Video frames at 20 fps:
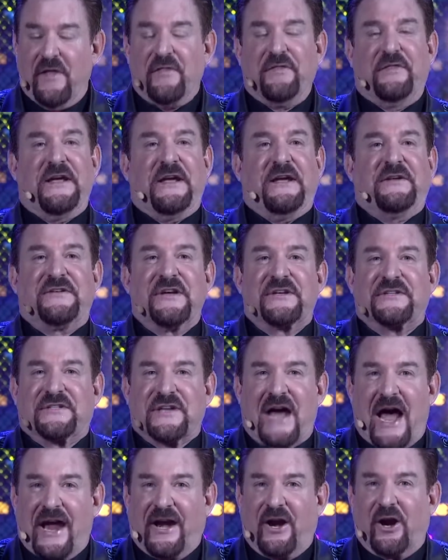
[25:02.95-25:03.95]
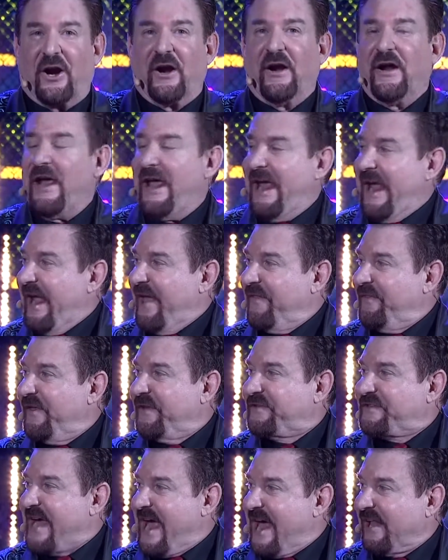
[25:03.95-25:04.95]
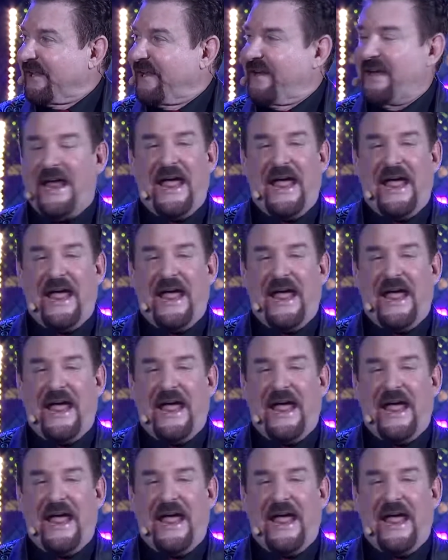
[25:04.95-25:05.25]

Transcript: the desire and the talent